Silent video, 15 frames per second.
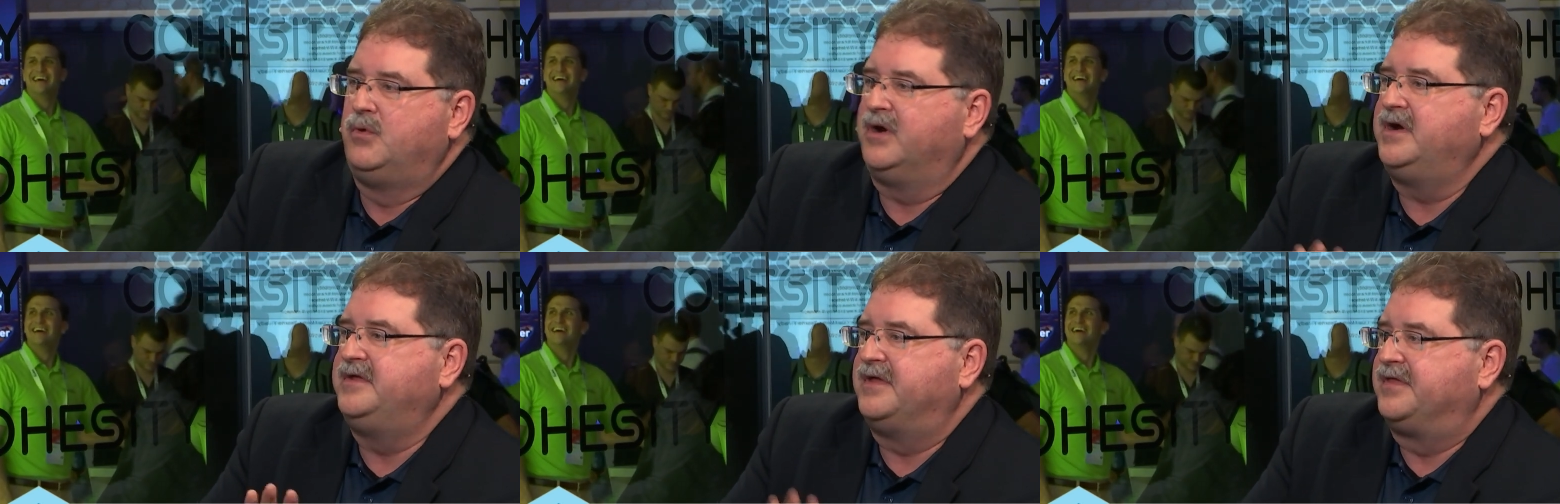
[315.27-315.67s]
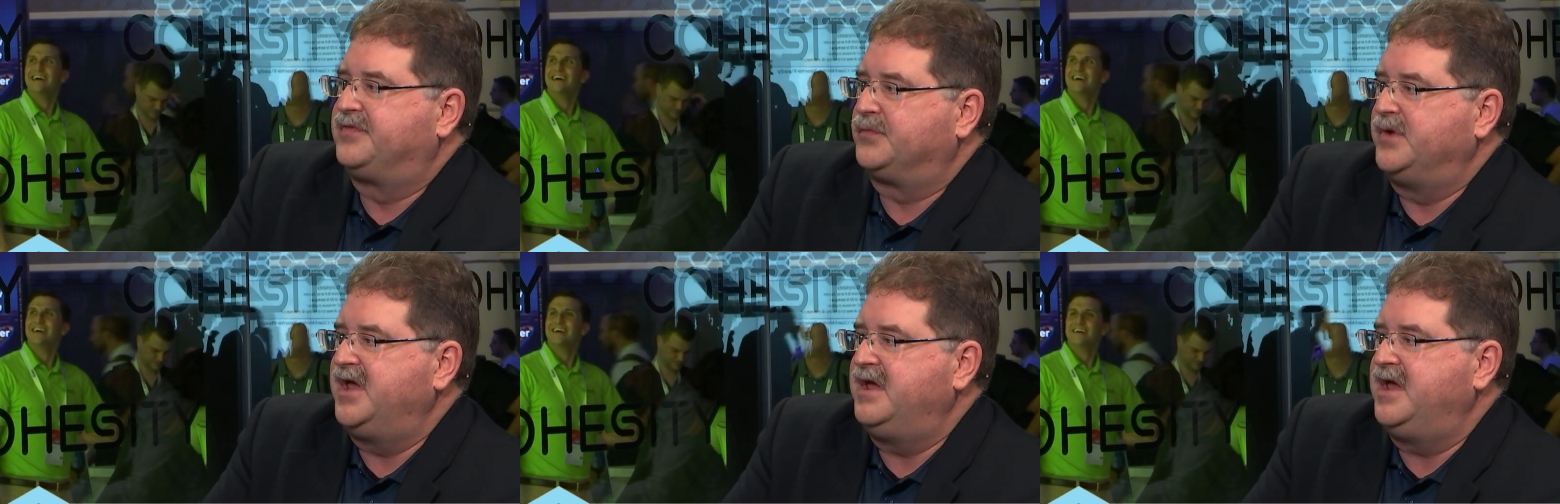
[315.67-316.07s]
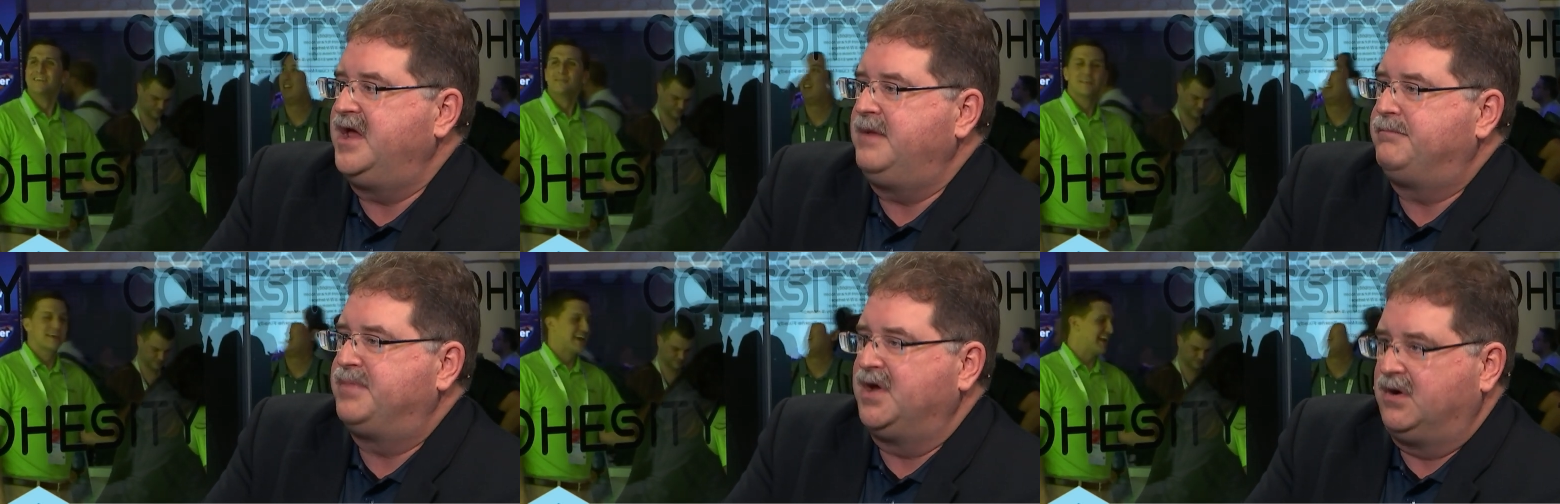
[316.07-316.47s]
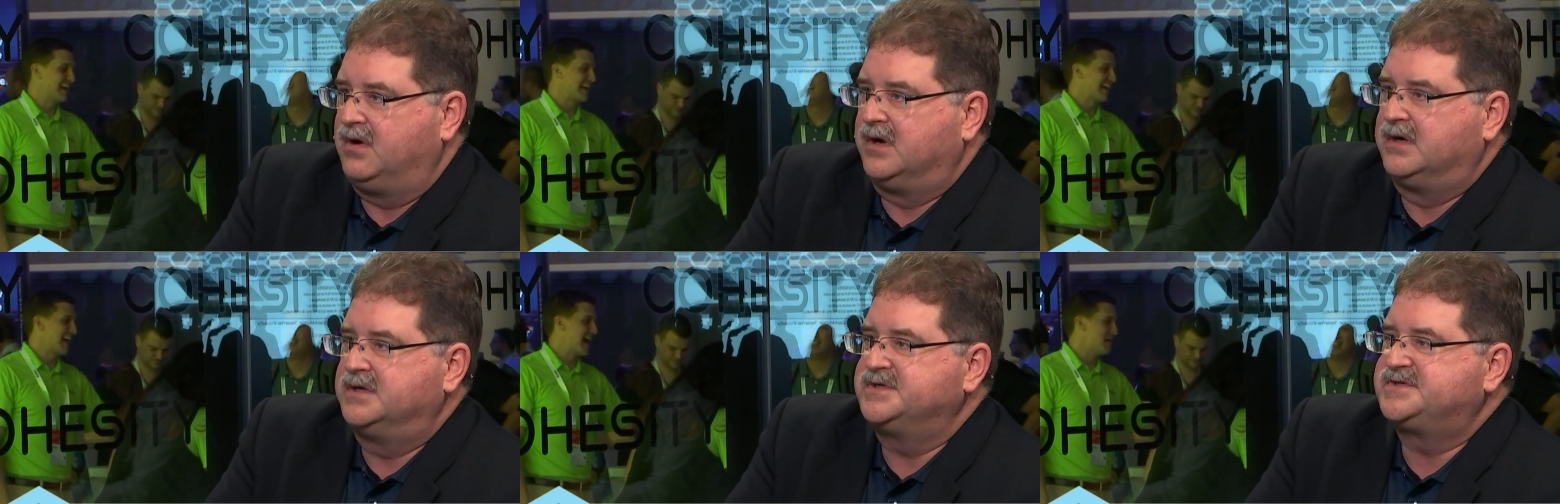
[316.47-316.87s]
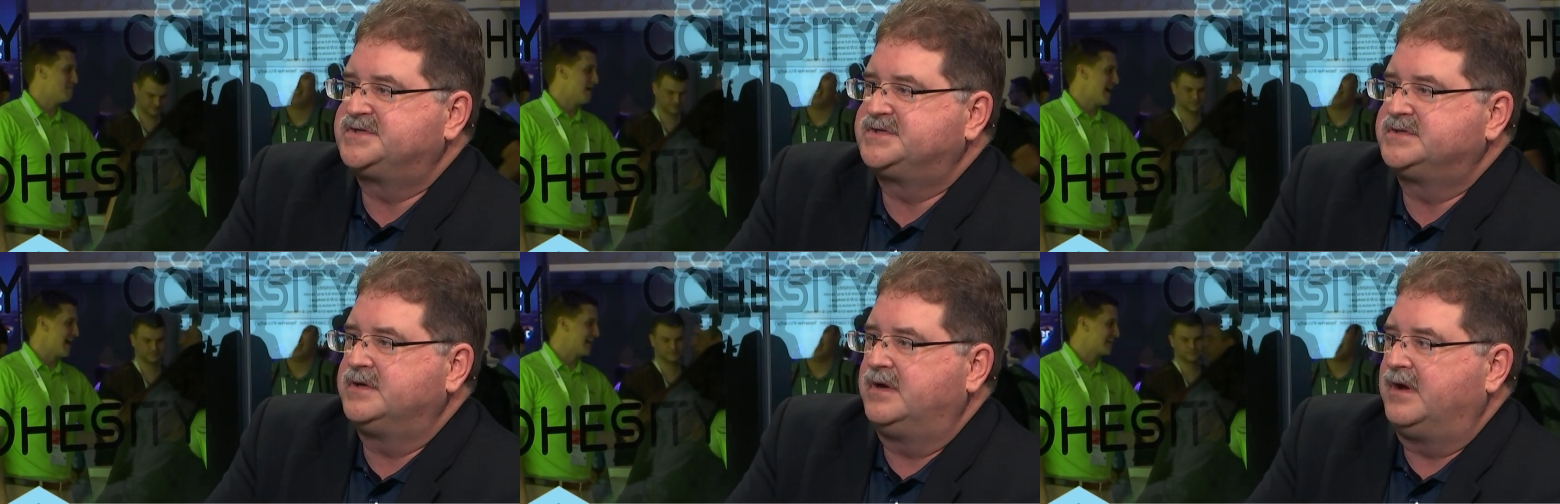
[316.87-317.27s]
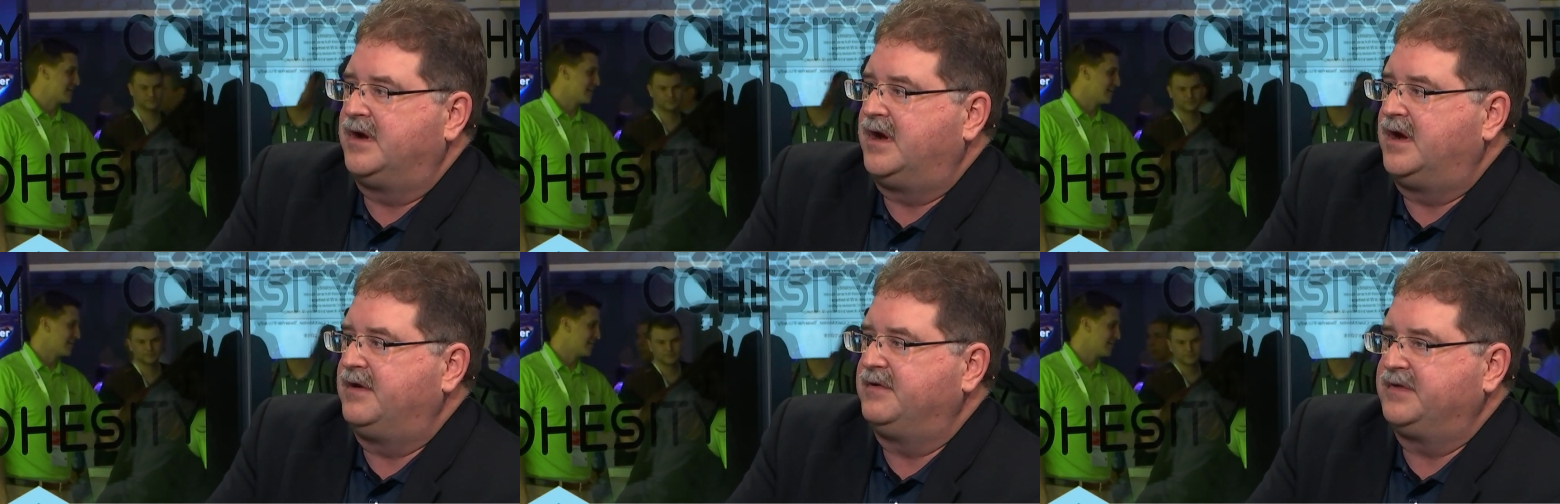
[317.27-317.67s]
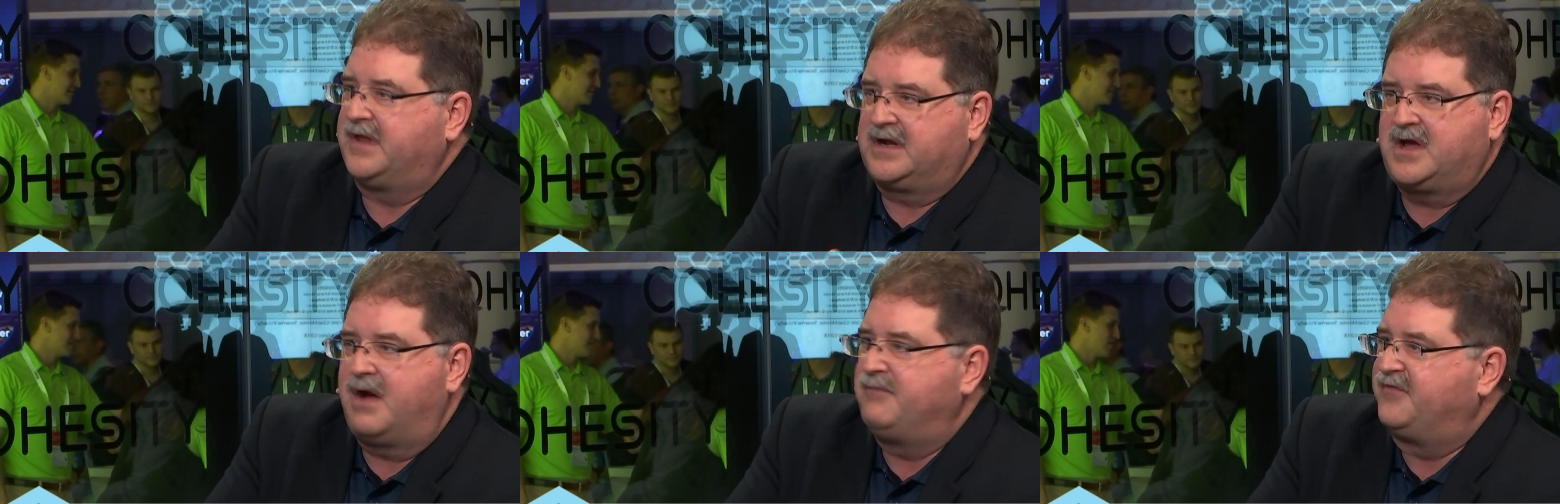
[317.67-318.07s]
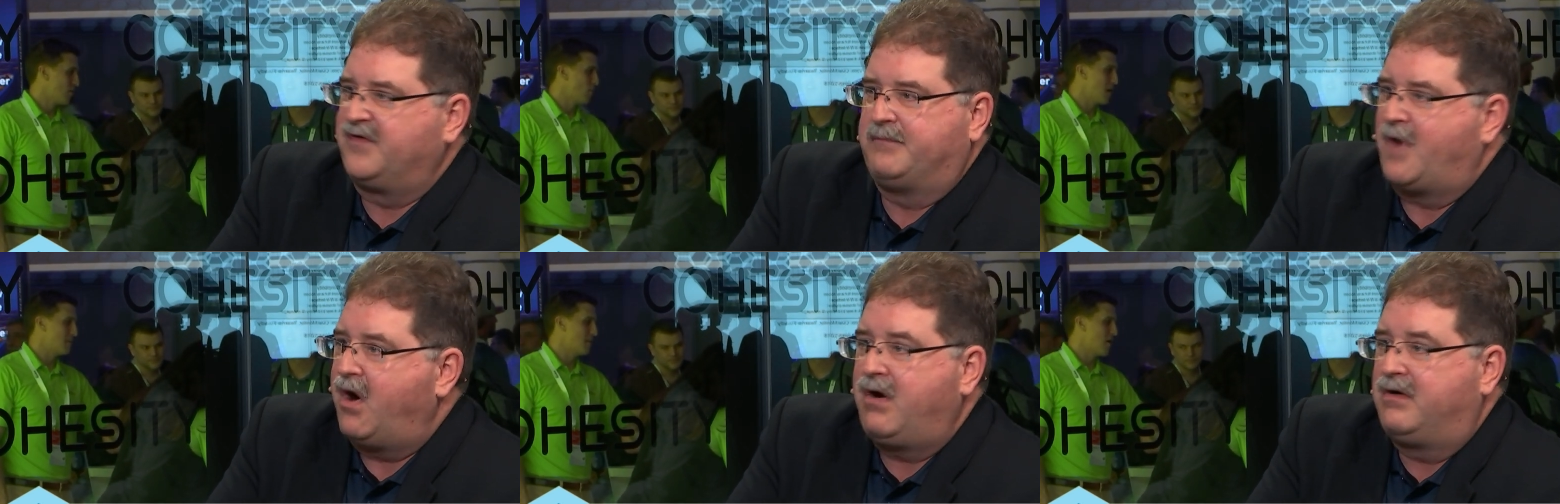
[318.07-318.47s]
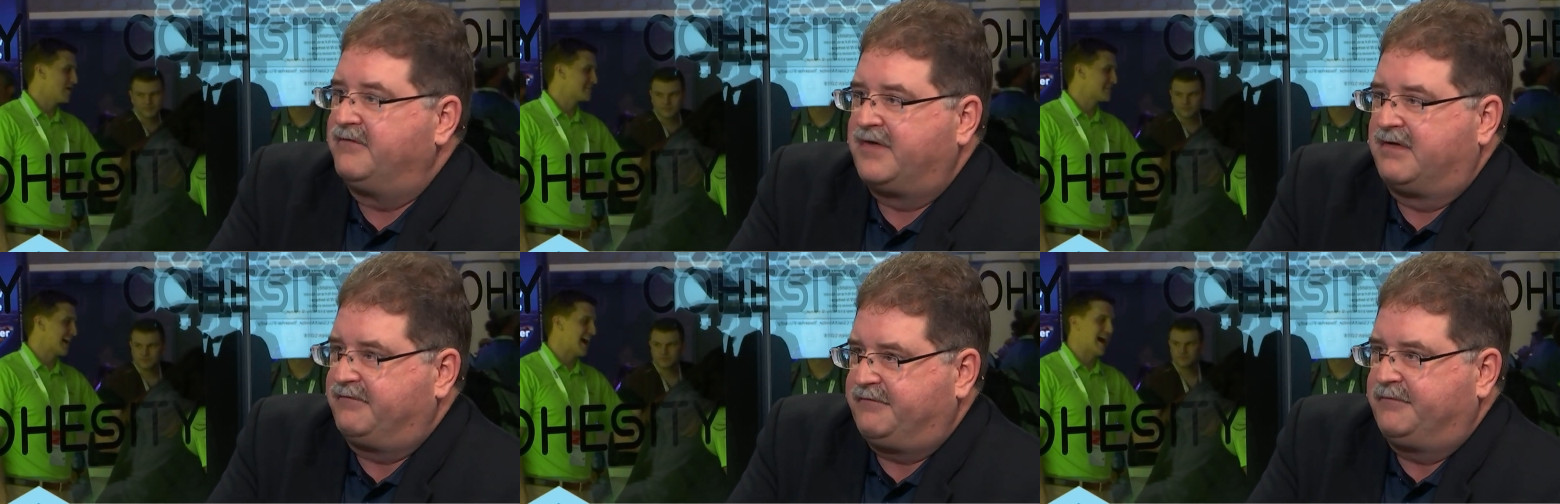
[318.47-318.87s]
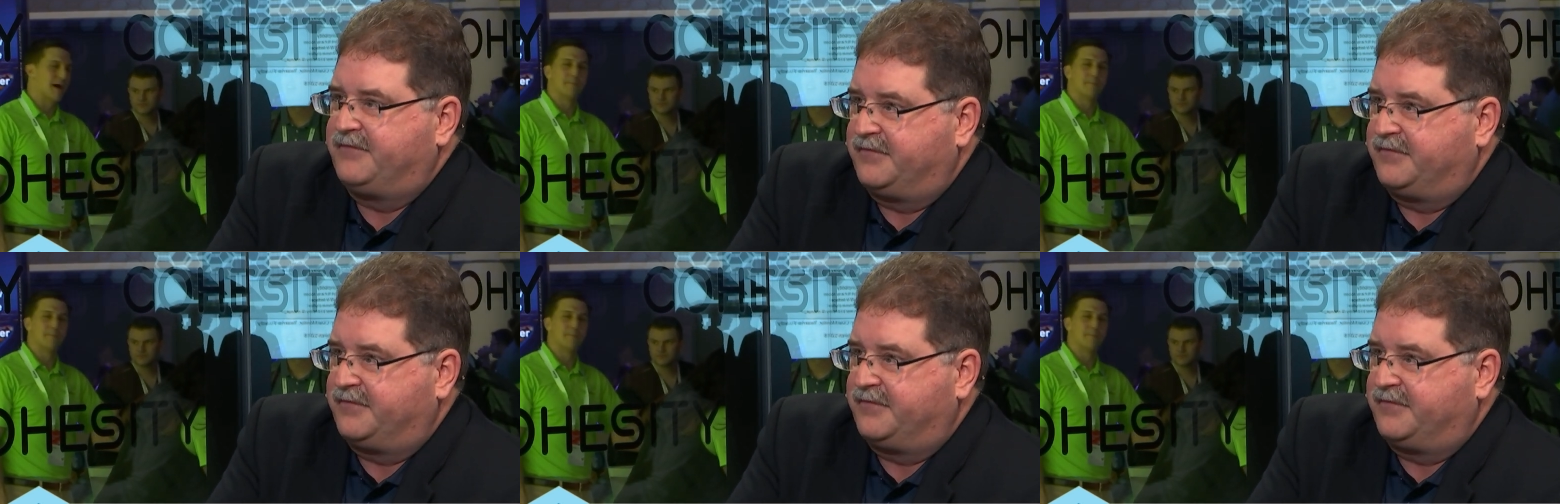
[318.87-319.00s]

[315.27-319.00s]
Speaker 1: really the three pillars uh, that come from all of our,